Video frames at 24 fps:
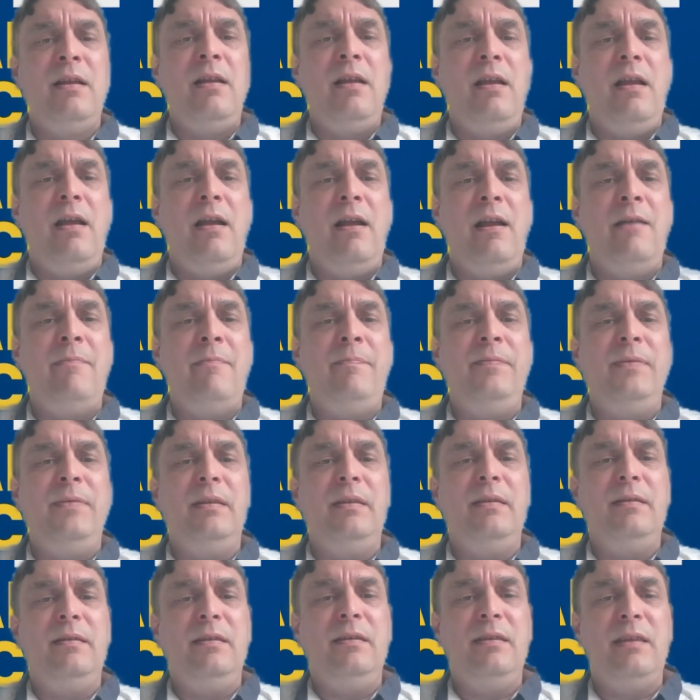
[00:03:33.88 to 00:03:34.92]

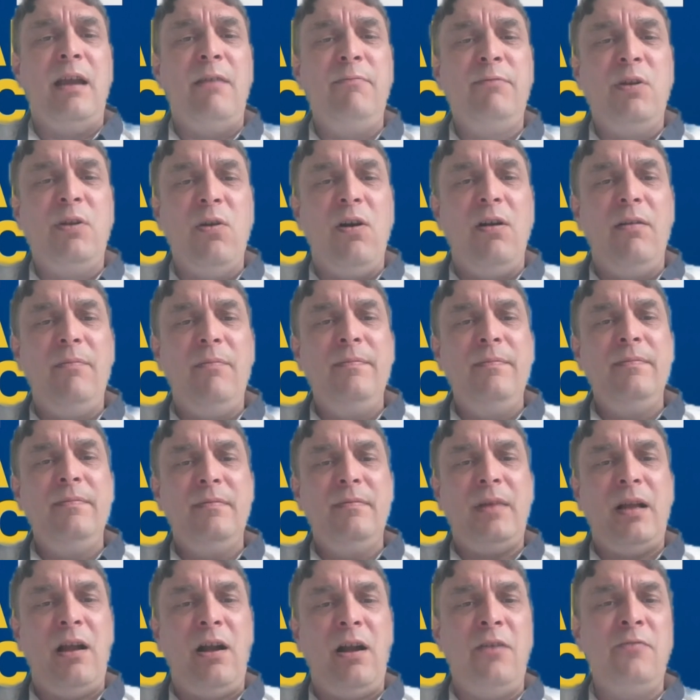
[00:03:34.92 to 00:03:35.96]
They've got
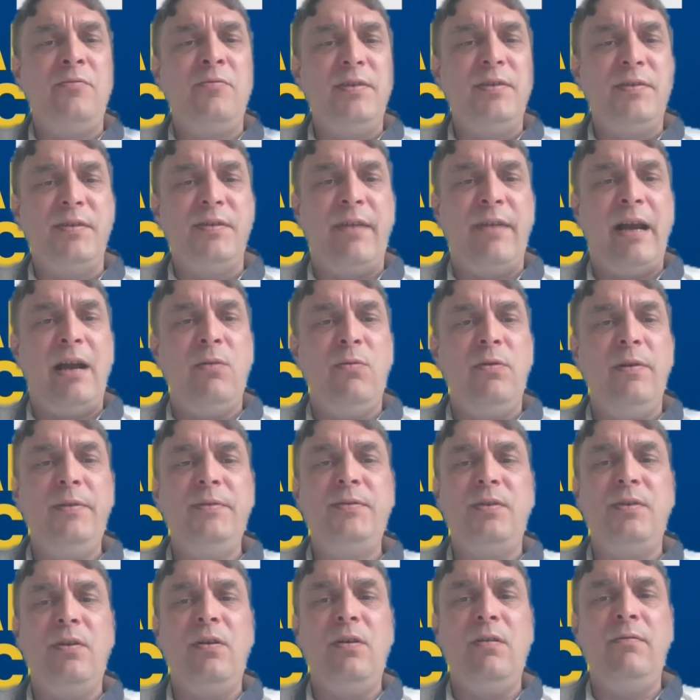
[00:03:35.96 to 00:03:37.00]
hundreds of
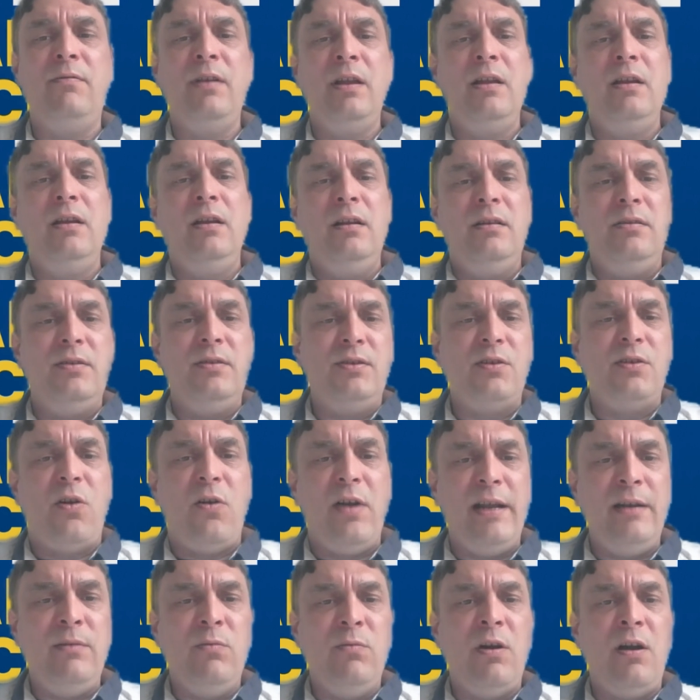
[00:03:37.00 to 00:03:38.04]
hours of
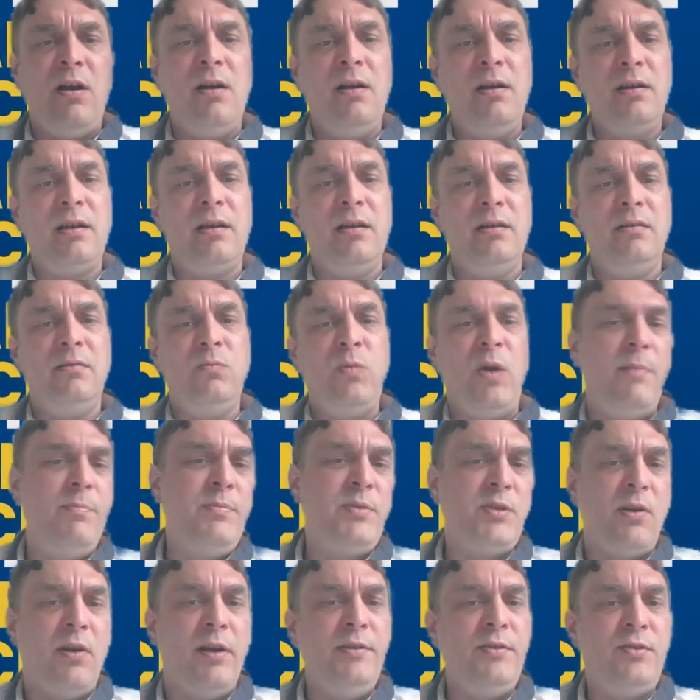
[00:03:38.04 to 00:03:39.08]
design work and
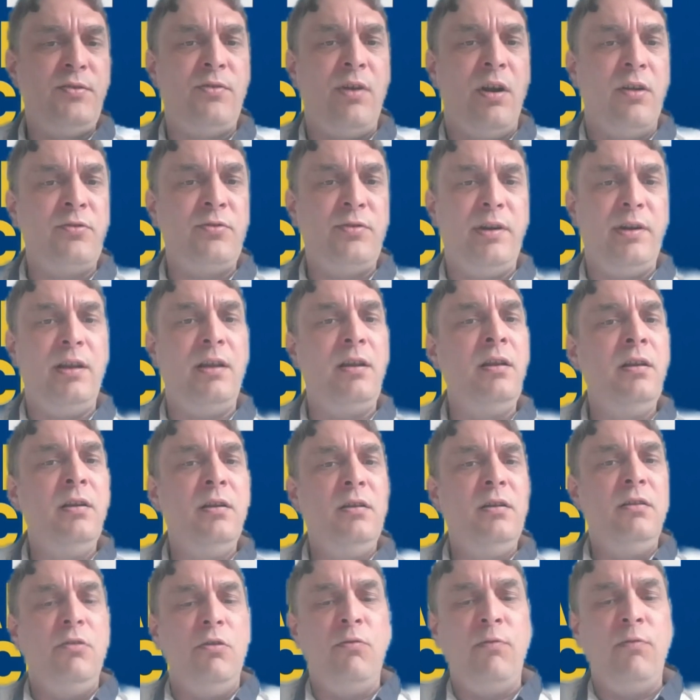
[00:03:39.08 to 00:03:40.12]
website structuring
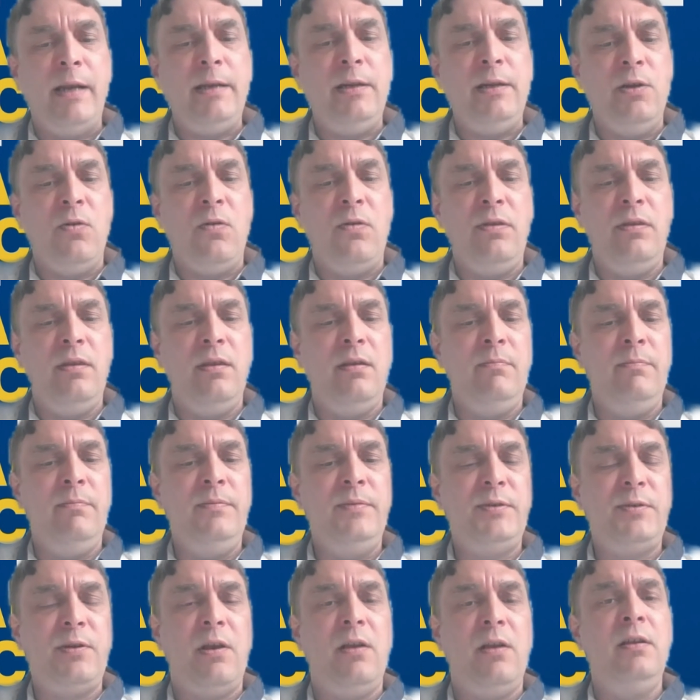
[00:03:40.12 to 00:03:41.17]
already on them.
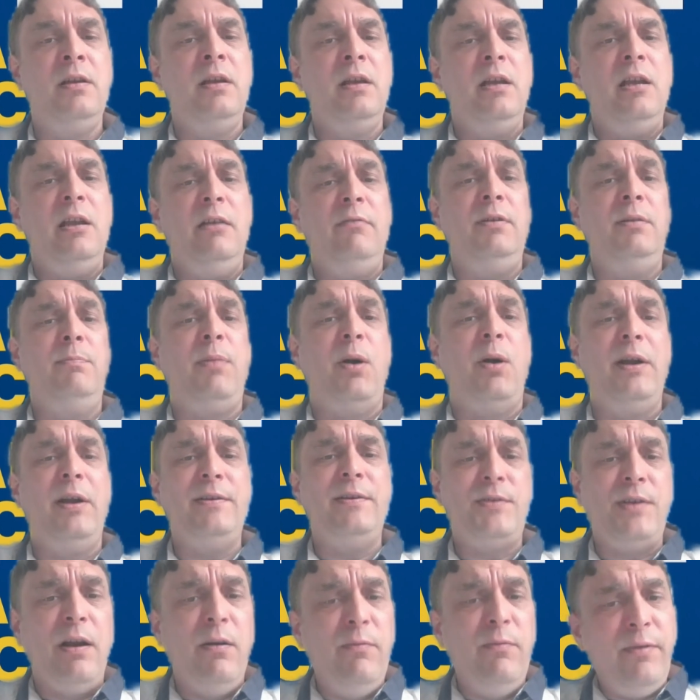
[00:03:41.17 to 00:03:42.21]
So if you buy
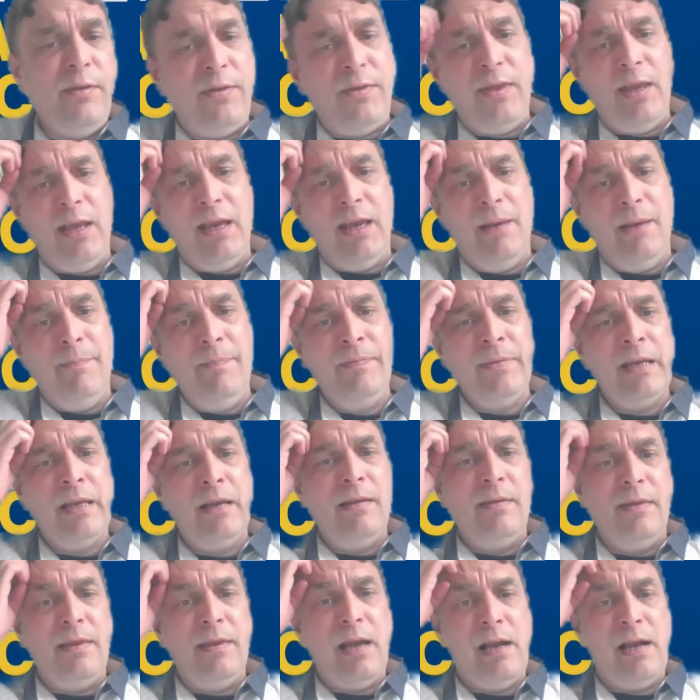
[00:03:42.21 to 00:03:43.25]
yourself a theme,
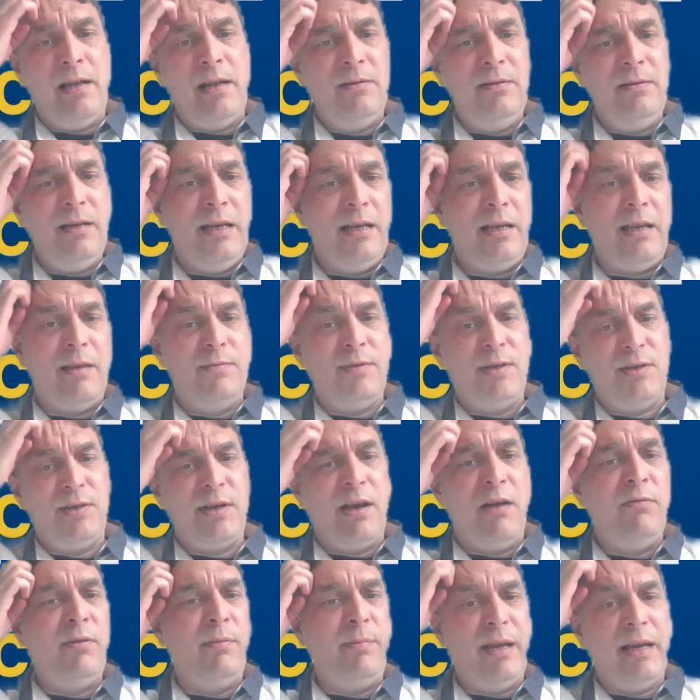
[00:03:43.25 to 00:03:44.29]
then it gives
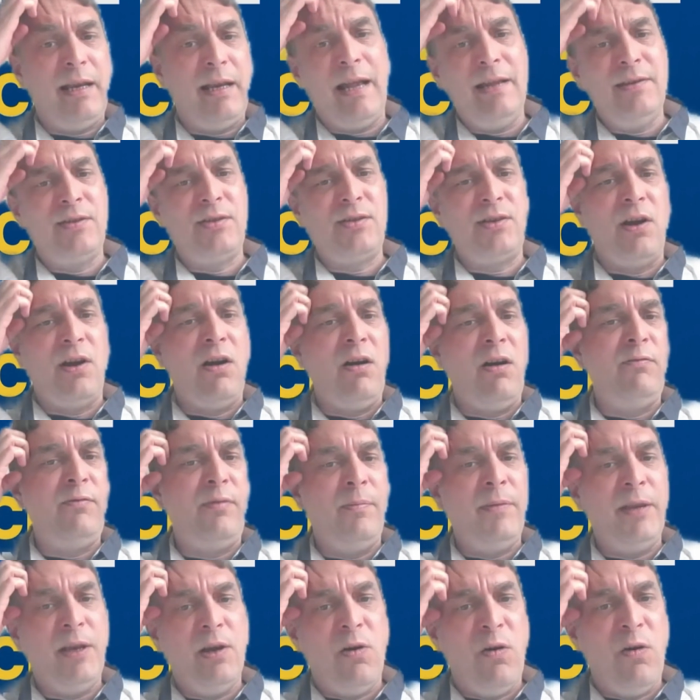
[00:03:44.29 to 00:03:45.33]
yourself a big head start
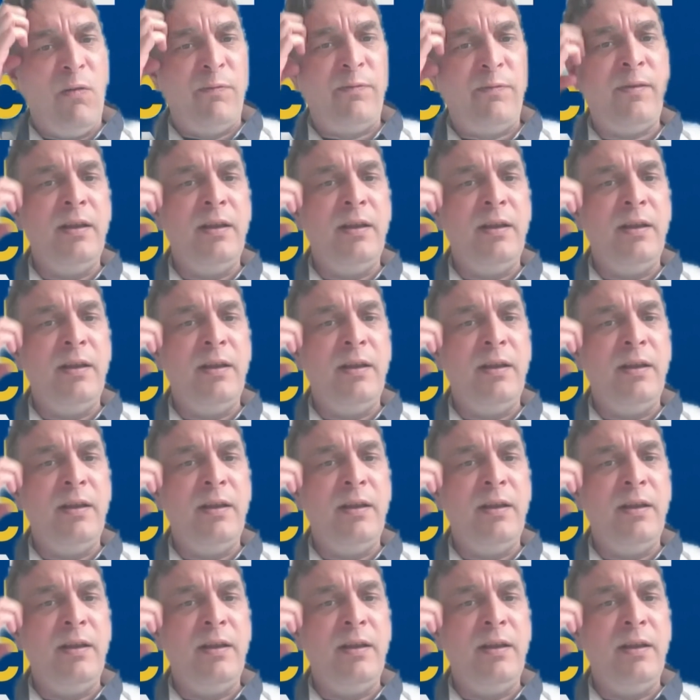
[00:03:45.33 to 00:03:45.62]
from the off